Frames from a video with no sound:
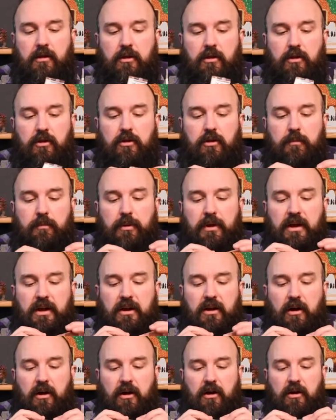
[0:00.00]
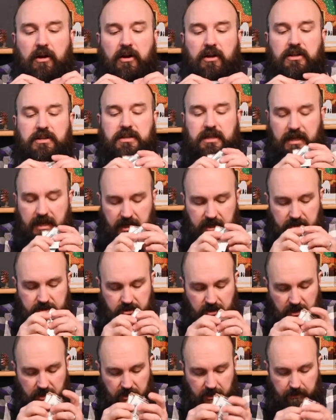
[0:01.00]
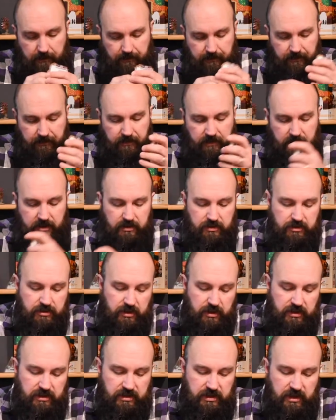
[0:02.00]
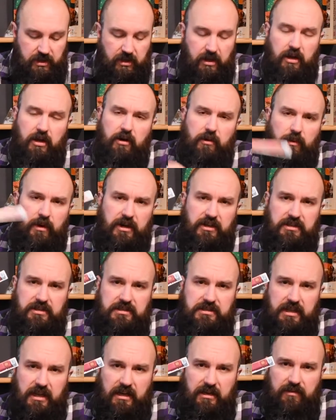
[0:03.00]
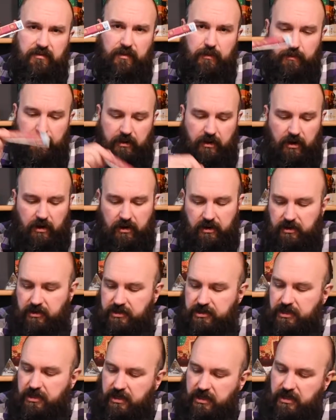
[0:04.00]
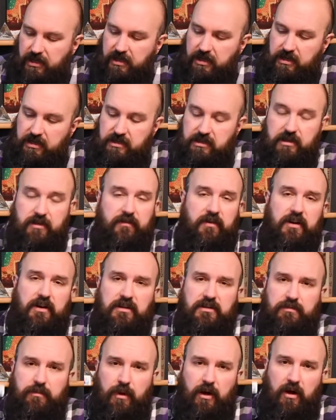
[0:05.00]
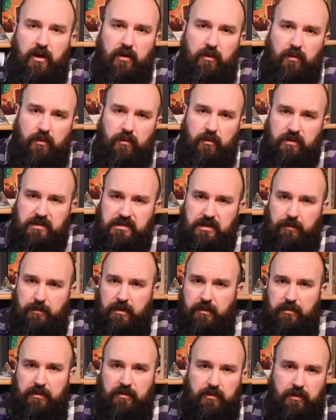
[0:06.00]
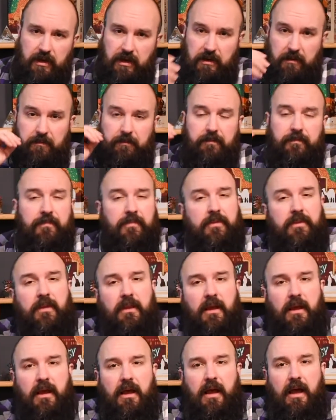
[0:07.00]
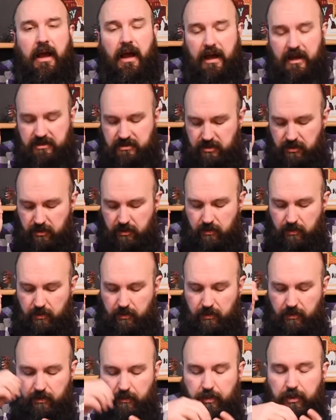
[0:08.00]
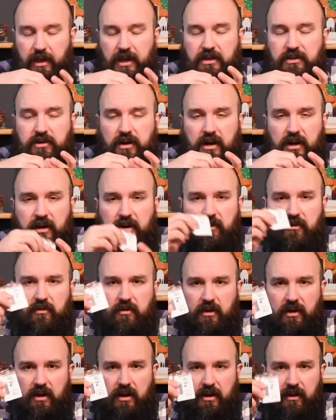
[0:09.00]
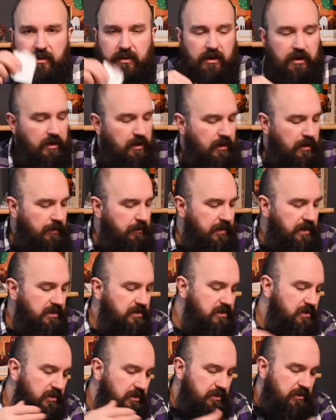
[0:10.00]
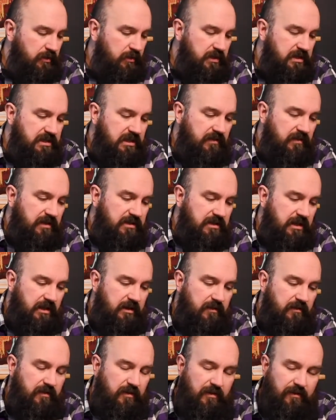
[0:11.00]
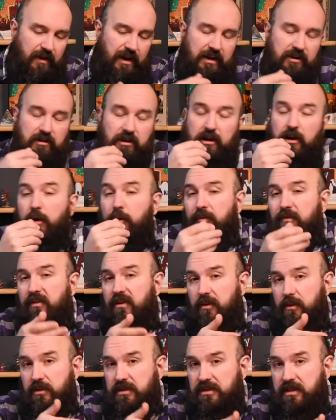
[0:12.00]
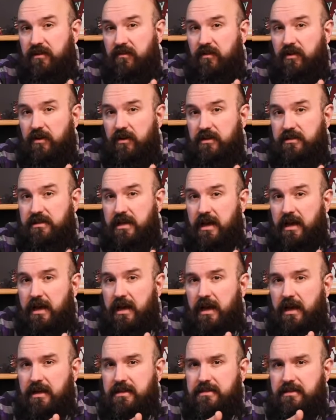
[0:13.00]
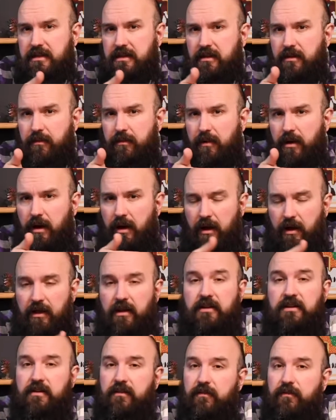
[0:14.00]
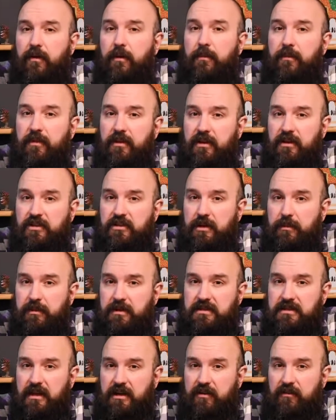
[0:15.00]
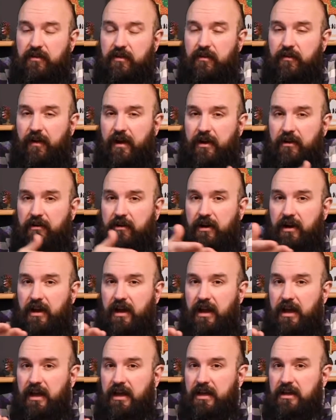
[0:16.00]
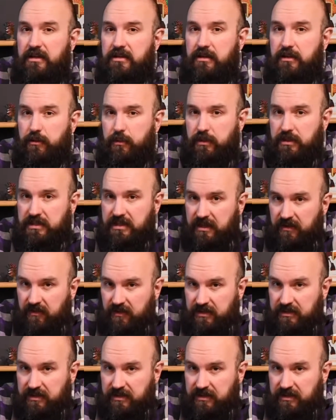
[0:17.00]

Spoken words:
You could play a card to get a truck. And trucks range in size from the large to the very small, with some in between. As you play trucks, they're going to come into the receiving side of your factory and hopefully receive goods and send them from the shipping side of your factory to the receiving